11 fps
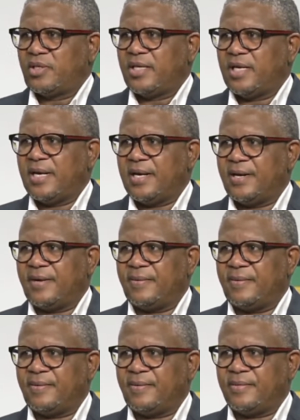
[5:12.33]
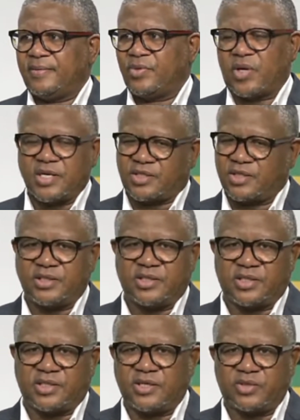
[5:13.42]
You can see
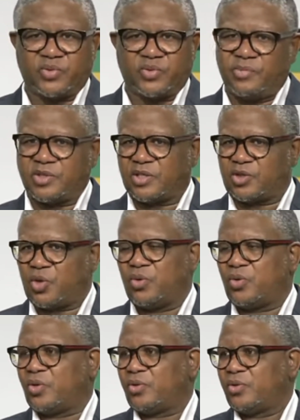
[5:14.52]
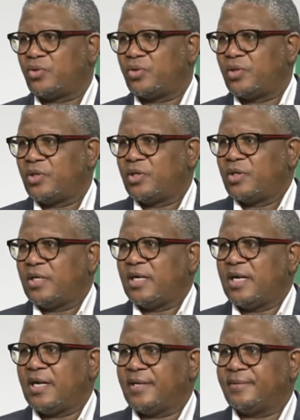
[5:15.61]
this thing to him is a joke.
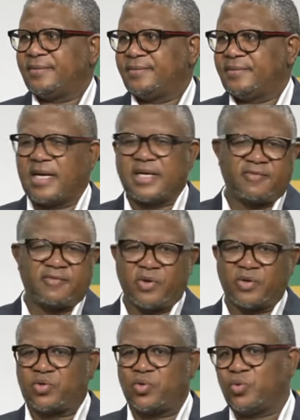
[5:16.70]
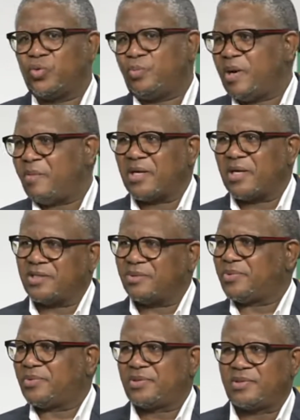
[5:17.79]
That I've got 2
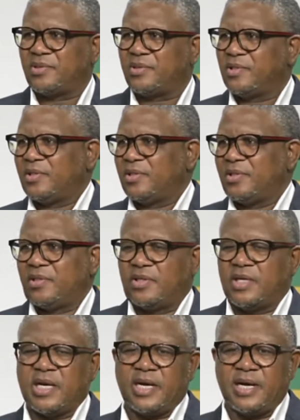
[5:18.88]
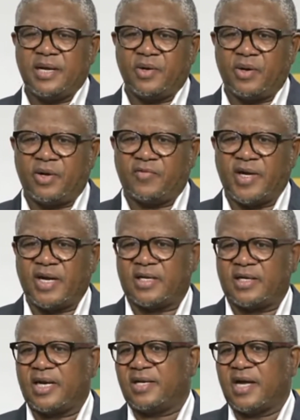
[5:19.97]
memberships and all of
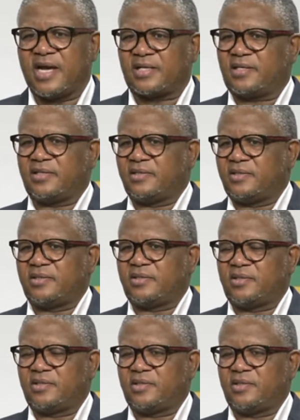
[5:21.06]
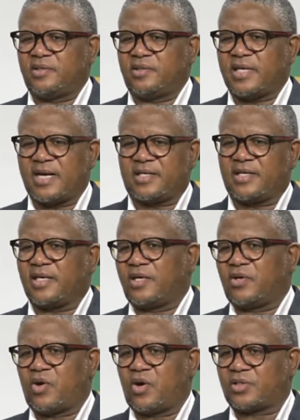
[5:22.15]
that. And yet, that thing
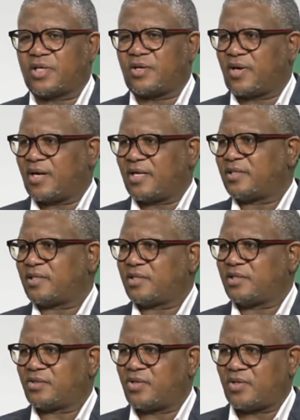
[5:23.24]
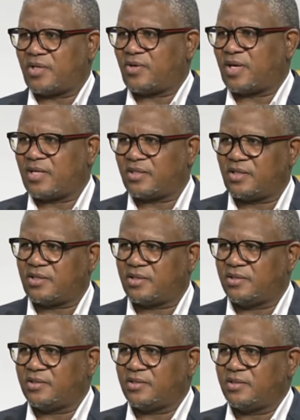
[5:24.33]
he calls an organization is not an
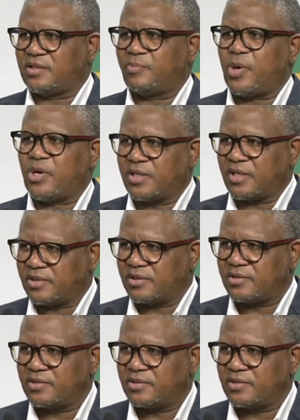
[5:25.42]
organization. It's a project.